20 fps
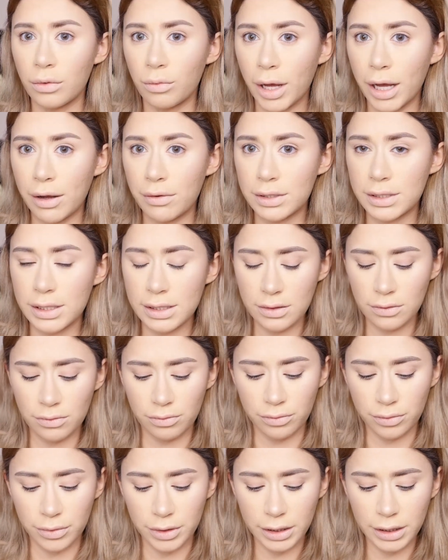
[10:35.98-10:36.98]
Wow, it does a
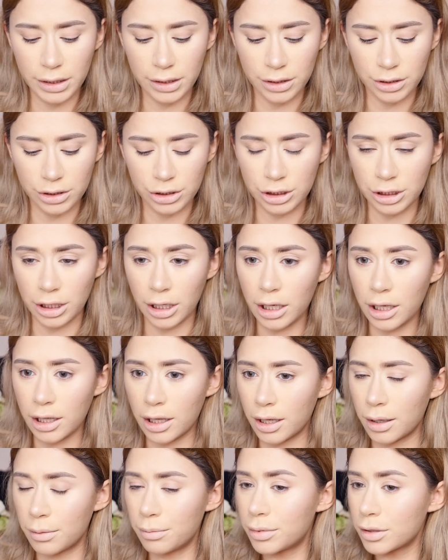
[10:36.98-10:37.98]
really good
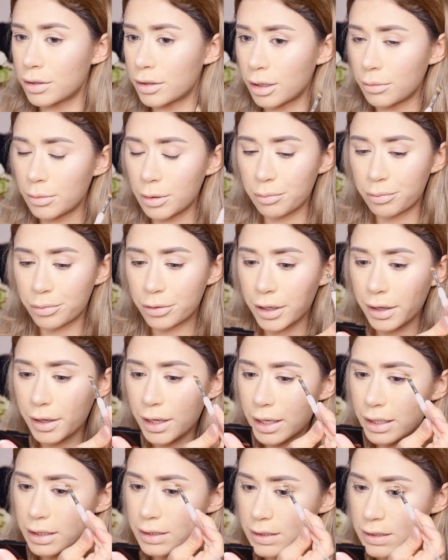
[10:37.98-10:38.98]
job. I'm
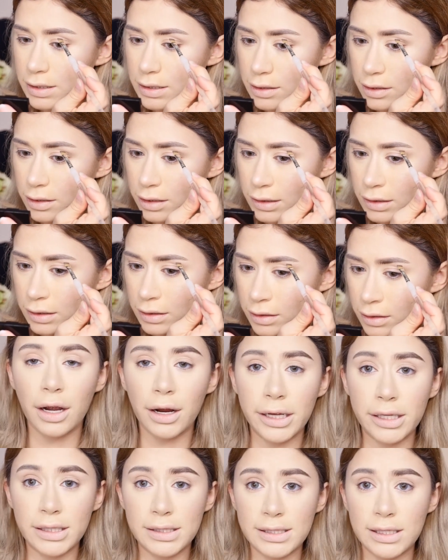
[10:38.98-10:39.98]
impressed.
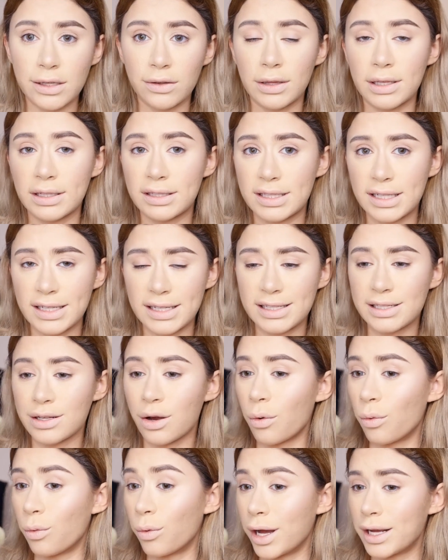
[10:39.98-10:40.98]
Alright, so this is
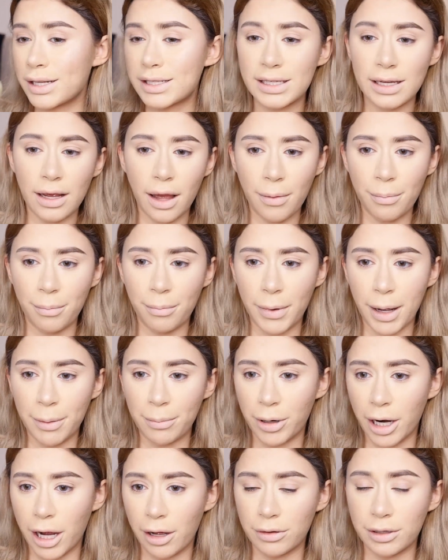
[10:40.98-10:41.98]
what my
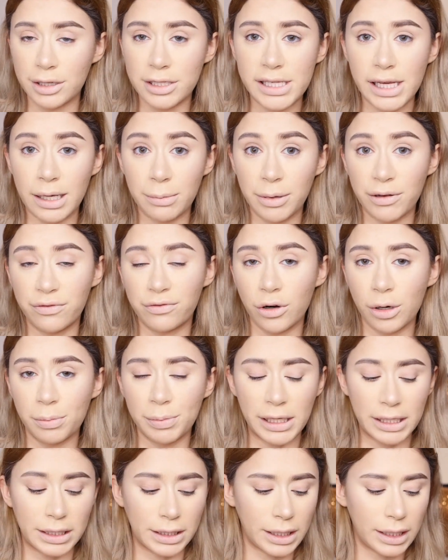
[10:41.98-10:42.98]
brow looks like before
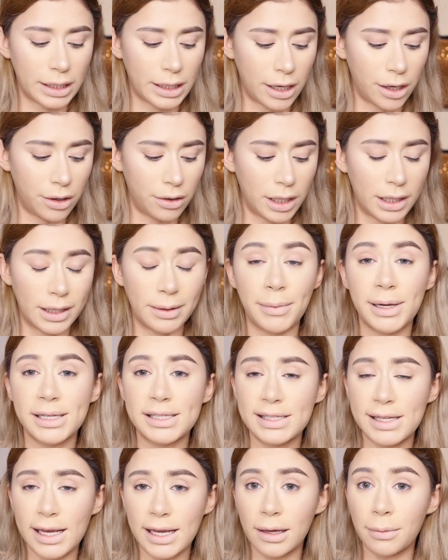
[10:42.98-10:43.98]
blending it out, and I
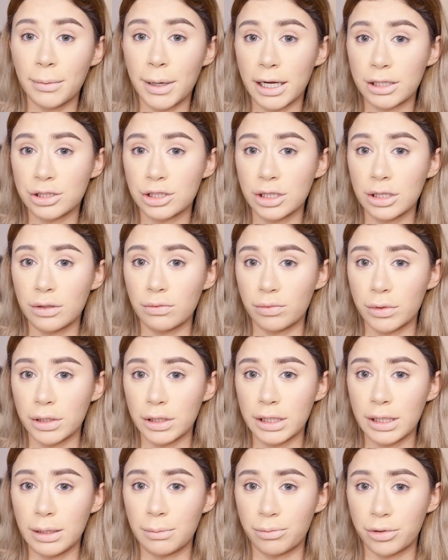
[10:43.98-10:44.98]
must say I'm actually
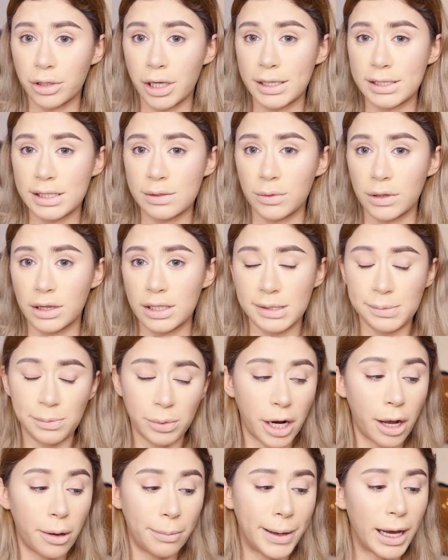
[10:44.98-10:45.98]
really impressed with this
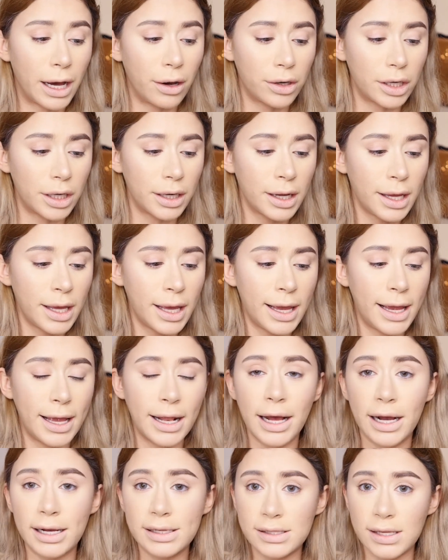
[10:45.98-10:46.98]
brow powder.
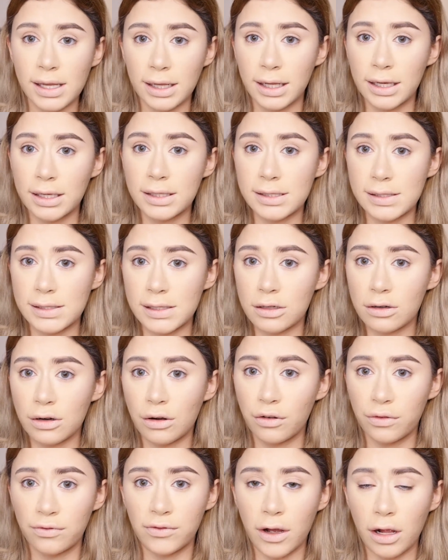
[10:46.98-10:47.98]
It has like
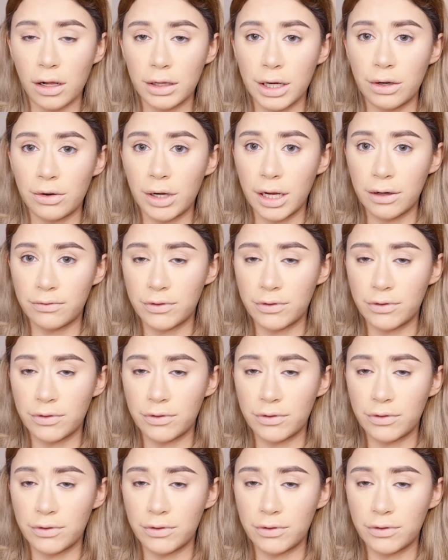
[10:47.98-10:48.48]
zero fallout.